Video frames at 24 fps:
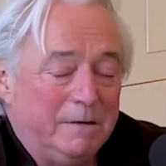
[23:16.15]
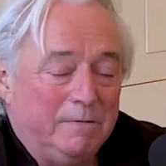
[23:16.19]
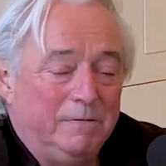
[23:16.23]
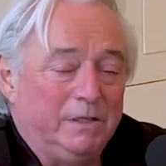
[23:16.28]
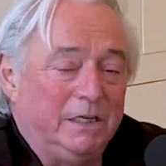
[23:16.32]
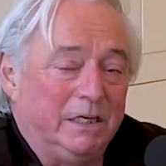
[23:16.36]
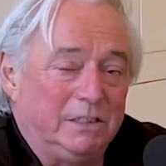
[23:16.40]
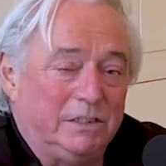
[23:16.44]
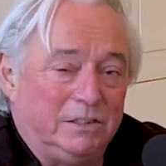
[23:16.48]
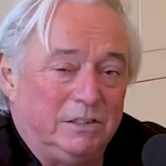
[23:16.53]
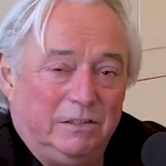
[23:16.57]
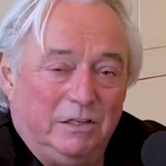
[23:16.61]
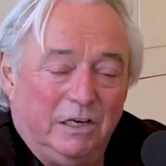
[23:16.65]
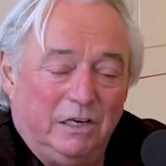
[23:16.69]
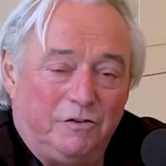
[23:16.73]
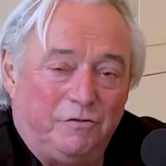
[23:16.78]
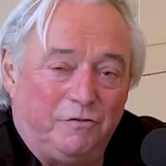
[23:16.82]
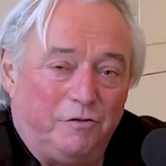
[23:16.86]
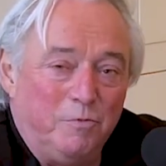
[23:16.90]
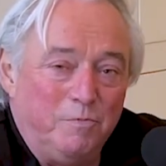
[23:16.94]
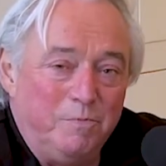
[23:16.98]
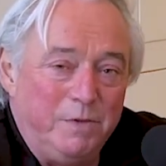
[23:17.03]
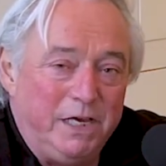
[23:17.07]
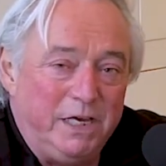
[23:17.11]
That's
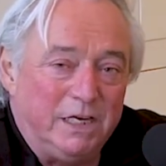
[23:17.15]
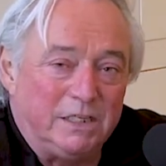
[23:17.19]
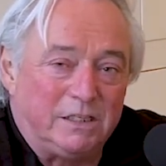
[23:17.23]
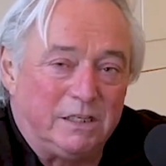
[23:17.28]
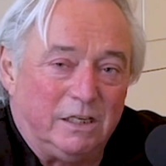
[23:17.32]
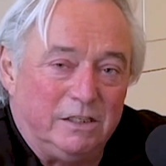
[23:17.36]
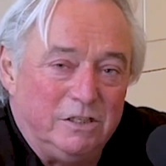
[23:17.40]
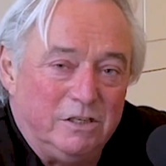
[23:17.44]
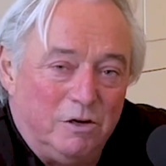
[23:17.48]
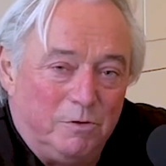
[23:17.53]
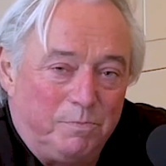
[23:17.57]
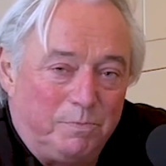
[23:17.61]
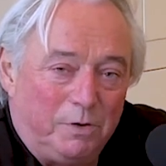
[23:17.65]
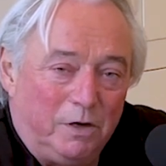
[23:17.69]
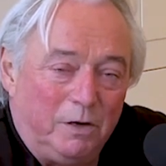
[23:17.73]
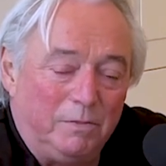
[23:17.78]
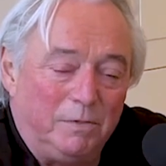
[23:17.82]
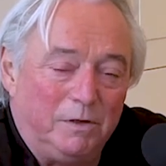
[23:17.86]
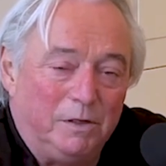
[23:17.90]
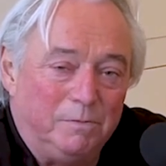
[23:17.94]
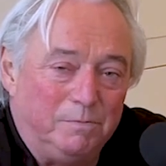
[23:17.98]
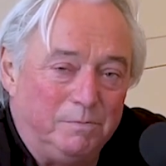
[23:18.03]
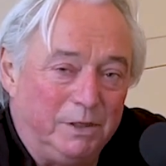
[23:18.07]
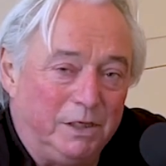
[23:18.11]
for me, is that no
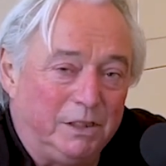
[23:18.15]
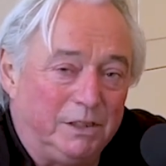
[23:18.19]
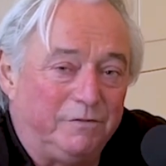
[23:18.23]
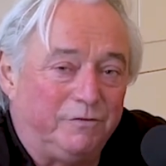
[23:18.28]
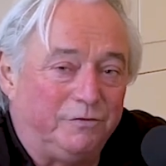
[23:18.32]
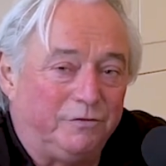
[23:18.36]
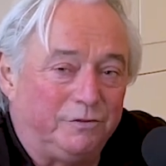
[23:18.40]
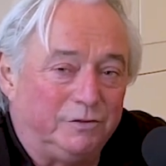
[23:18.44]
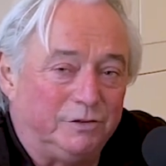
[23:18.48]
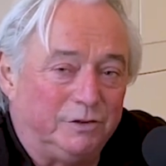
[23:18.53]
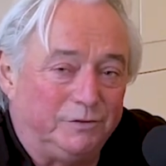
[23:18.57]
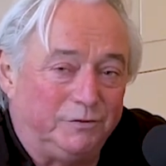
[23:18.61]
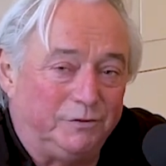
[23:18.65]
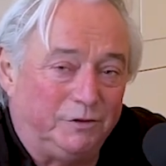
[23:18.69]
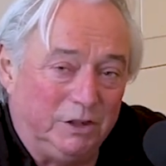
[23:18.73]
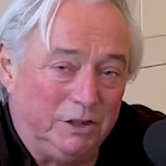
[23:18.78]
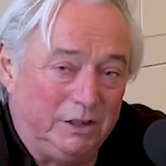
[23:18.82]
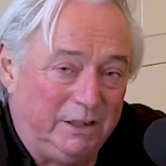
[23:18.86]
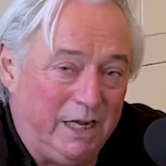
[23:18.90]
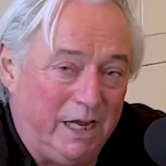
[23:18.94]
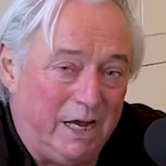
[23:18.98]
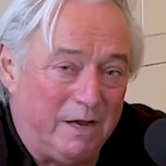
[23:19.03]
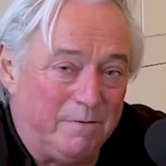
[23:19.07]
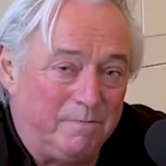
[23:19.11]
problem. But for
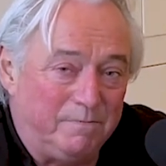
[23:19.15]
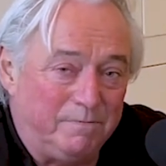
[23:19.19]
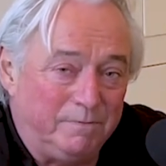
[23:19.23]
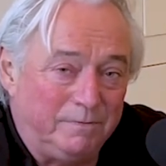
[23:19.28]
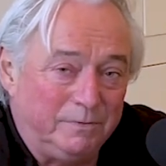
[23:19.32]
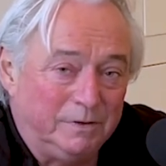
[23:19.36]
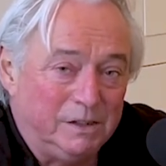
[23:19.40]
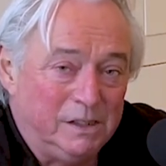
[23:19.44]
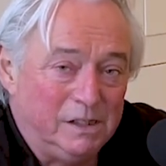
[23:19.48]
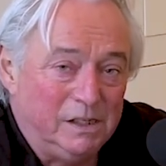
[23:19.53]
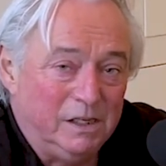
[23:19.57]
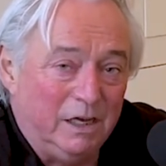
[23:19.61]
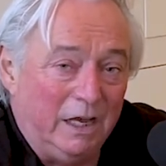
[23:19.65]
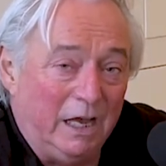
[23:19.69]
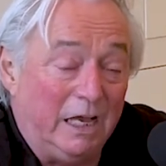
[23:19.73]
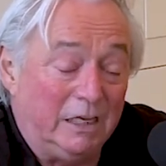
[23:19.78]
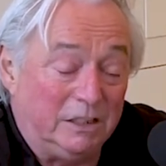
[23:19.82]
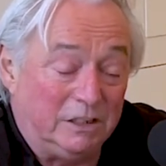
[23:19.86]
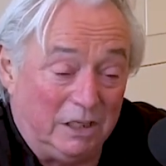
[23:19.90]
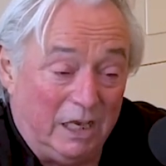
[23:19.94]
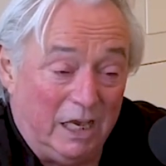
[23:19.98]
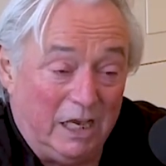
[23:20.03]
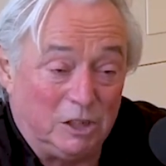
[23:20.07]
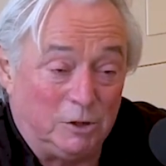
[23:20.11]
them,
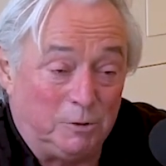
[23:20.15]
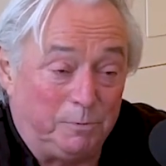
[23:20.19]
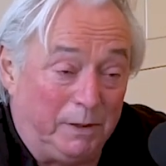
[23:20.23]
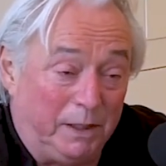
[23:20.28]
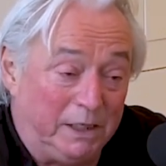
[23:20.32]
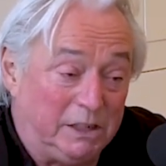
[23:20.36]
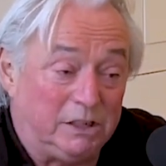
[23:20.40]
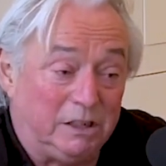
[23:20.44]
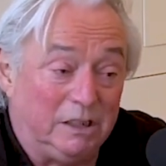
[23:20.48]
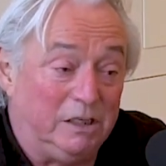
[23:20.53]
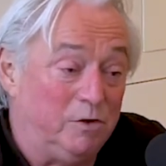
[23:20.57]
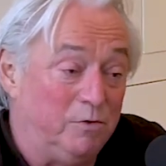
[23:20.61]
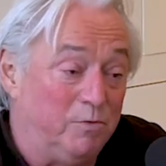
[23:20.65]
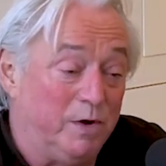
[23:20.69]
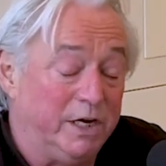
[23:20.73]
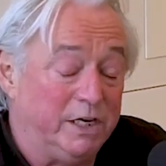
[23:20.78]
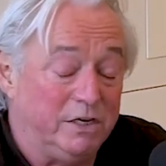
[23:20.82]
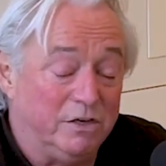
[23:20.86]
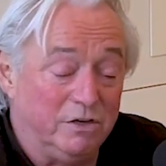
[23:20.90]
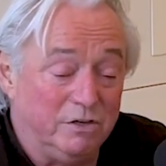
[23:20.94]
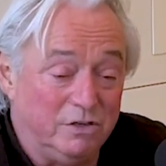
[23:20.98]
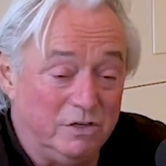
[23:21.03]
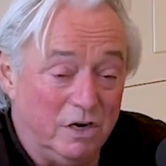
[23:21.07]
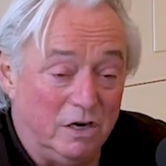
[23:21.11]
and especially when
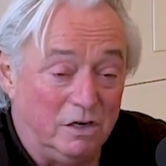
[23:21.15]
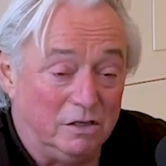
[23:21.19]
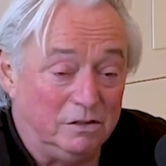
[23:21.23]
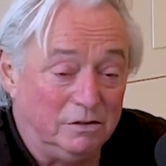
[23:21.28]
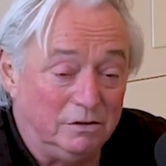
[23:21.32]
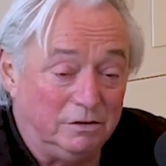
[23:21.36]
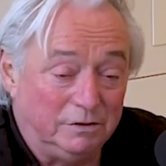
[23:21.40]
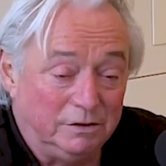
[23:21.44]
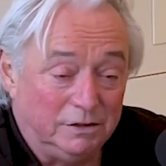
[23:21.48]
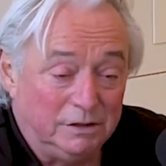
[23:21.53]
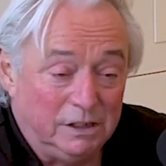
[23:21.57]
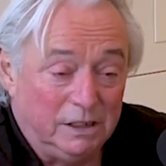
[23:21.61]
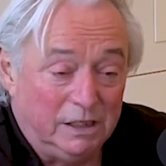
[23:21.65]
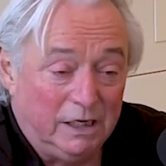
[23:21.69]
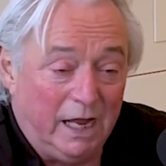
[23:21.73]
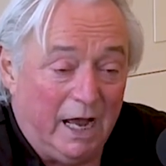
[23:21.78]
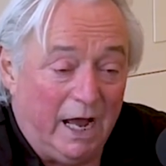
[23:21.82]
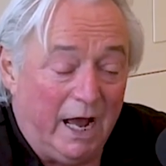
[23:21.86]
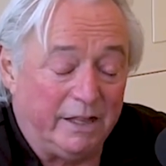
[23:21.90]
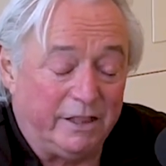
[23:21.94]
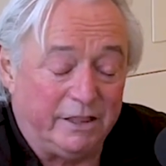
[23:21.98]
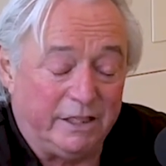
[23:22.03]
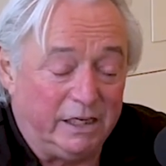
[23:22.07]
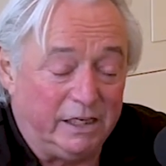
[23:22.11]
you're young,
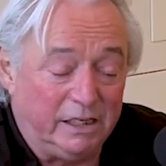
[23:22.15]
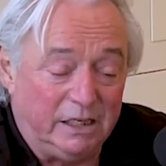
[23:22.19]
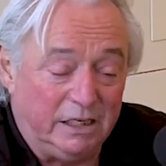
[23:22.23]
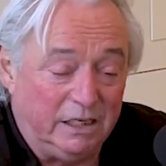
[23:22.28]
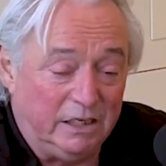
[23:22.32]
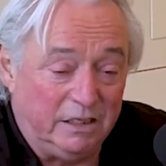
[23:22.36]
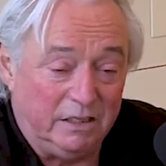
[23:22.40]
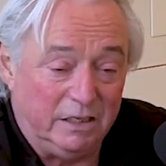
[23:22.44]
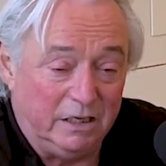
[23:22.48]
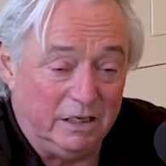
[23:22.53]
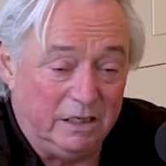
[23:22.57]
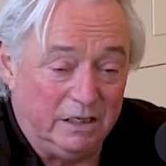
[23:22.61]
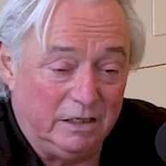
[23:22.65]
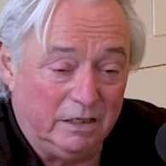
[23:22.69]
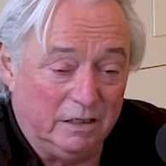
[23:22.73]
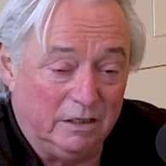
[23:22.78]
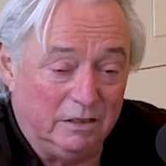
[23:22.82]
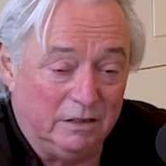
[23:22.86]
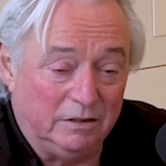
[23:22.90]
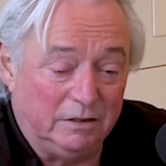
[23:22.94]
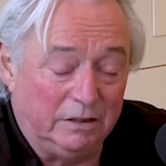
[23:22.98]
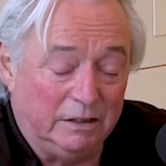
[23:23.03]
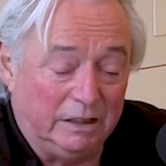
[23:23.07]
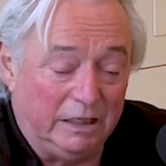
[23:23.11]
I think he
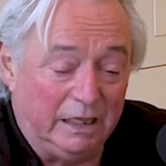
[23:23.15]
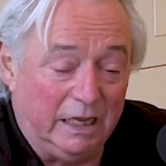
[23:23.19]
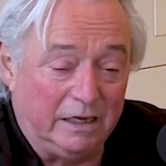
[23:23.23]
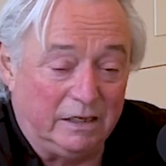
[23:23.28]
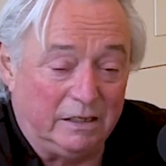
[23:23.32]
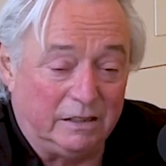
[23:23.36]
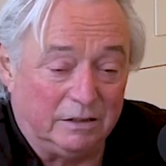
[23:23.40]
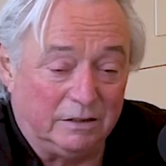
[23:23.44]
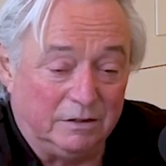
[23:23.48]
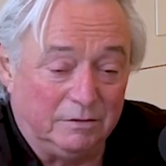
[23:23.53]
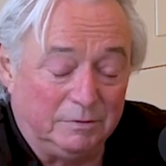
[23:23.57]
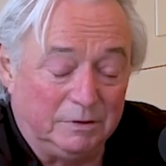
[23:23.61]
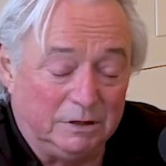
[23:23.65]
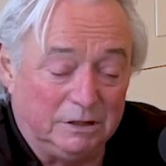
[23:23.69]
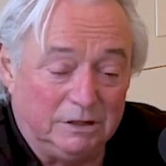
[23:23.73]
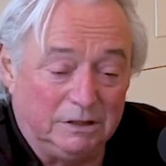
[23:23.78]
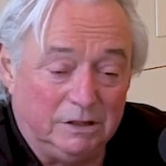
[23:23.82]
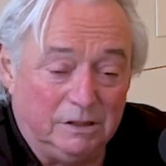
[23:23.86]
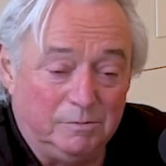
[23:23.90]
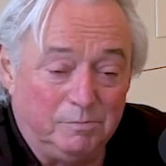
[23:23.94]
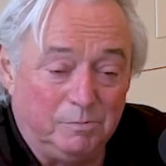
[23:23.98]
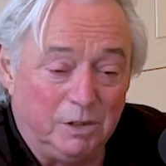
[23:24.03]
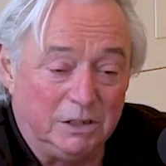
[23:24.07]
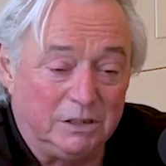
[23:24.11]
like
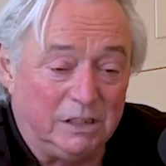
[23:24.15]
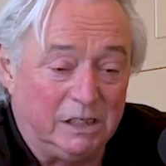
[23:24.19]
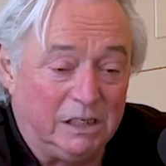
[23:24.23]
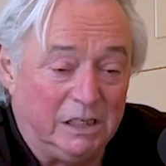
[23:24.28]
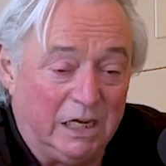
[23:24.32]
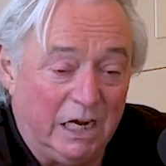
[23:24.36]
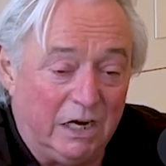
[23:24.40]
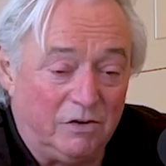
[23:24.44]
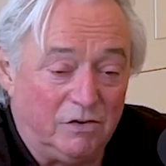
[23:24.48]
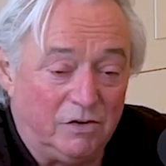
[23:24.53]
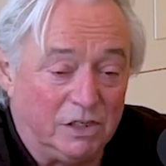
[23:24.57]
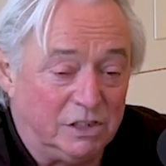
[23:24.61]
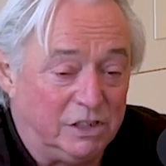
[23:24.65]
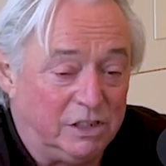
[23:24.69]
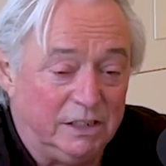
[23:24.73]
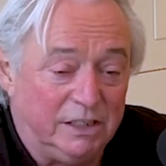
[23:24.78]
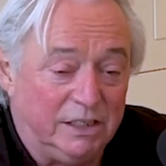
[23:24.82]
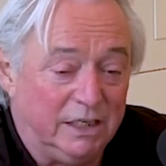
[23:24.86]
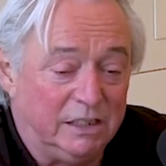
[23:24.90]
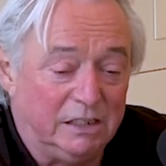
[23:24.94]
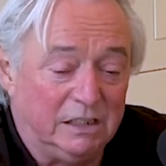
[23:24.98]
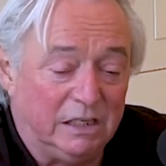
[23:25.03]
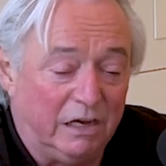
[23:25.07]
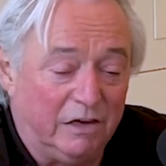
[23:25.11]
Martin Garrix, he
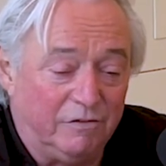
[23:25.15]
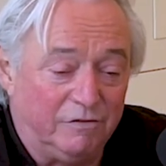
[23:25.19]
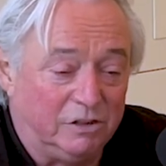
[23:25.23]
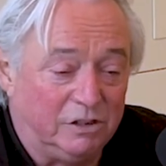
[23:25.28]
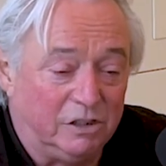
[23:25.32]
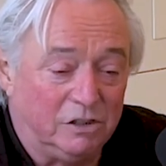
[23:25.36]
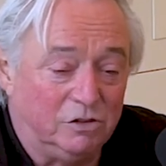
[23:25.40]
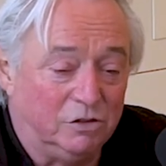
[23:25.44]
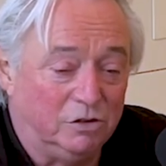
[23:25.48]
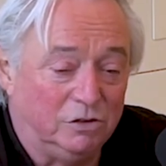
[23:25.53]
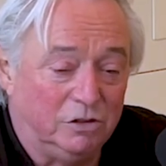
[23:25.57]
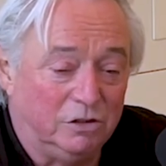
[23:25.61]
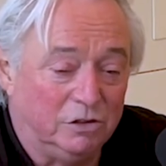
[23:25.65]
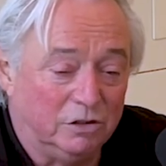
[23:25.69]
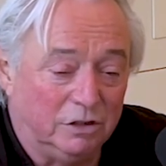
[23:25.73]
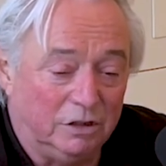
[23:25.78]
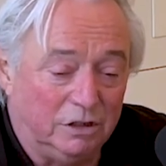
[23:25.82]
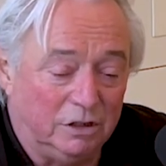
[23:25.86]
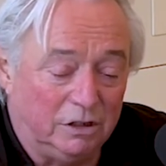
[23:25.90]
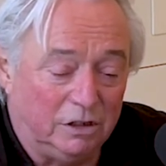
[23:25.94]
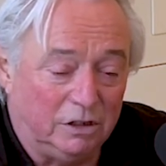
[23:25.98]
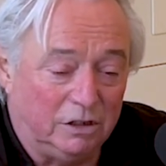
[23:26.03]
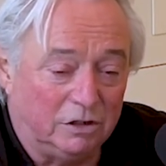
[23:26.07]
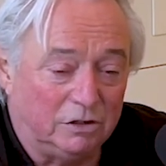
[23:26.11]
didn't have the good
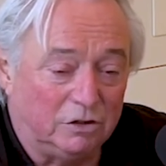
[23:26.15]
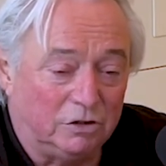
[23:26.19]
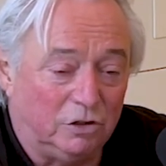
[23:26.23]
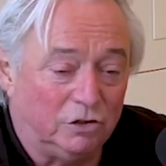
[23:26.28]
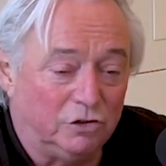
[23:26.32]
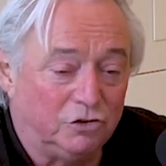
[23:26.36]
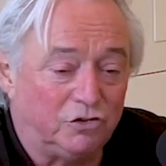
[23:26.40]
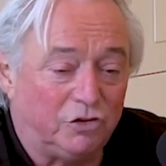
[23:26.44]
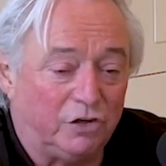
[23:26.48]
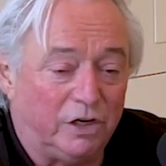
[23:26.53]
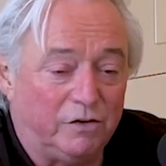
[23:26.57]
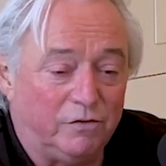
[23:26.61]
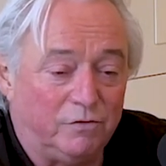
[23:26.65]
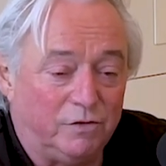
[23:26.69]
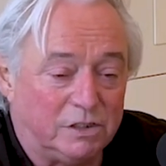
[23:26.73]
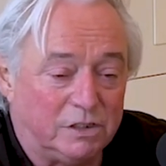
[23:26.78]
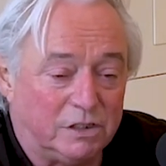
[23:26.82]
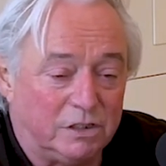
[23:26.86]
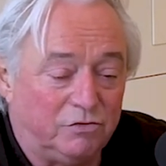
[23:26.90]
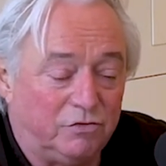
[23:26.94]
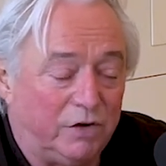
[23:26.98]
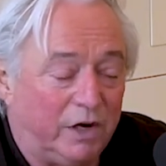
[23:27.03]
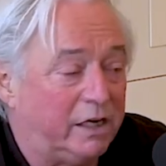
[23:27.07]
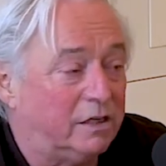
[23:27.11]
contract with
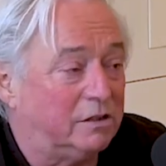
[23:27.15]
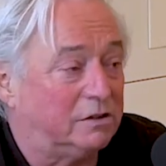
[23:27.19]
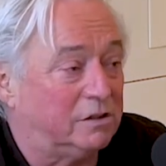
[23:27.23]
the record